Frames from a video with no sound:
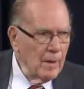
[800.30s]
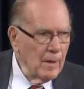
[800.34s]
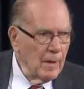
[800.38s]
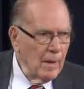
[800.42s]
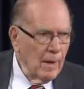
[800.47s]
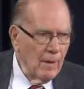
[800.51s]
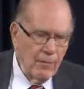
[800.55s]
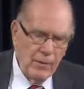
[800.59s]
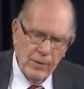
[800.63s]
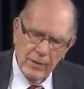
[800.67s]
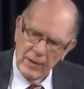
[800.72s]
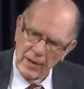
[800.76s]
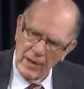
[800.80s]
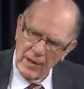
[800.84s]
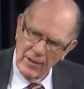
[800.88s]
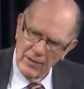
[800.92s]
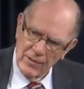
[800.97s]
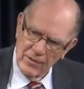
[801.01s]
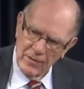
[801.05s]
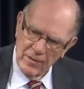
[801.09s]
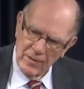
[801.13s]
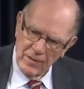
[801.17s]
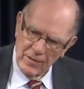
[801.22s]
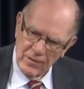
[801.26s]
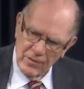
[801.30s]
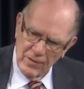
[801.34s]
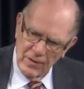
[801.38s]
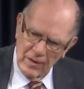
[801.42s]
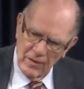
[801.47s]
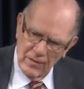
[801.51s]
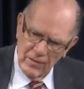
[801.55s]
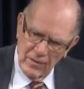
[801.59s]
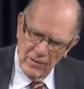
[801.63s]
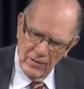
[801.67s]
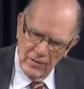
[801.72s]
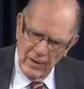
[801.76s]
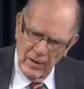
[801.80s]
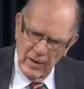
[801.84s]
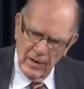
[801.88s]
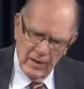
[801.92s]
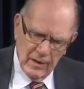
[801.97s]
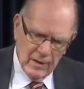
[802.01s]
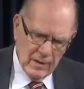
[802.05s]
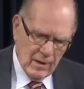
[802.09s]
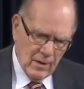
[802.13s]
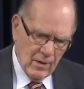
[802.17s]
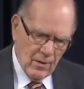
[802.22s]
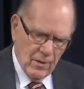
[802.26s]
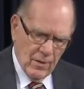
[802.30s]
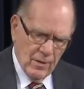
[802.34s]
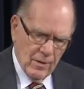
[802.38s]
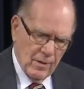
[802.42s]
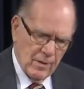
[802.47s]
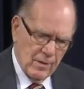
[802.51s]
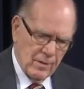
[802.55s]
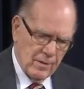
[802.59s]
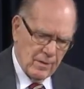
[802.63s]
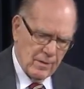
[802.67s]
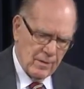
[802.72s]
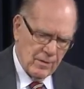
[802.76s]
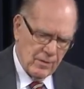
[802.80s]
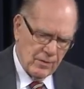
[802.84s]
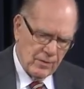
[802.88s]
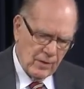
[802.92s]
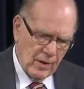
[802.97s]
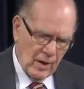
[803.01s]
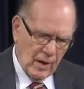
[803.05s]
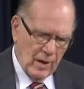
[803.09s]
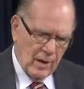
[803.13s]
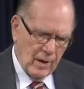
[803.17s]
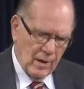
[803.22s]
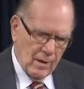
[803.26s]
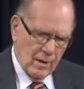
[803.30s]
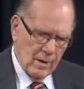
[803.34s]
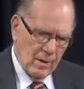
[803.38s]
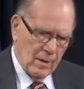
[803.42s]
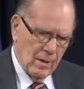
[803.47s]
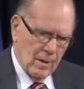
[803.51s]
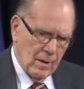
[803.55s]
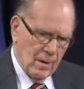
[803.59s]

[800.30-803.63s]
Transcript: Everything is sitting there saying